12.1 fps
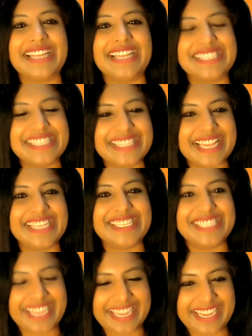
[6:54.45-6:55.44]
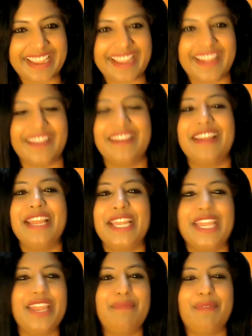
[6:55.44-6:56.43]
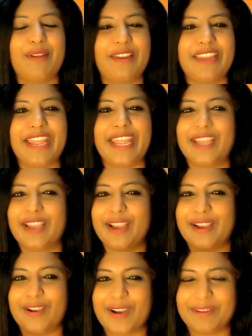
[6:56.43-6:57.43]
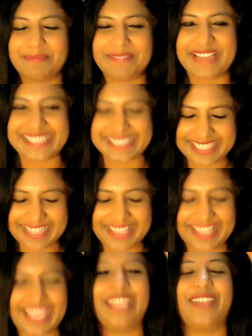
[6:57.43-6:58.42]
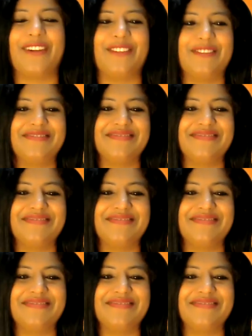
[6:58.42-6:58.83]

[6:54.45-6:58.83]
Until then, take care, keep learning. God bless. Thank you.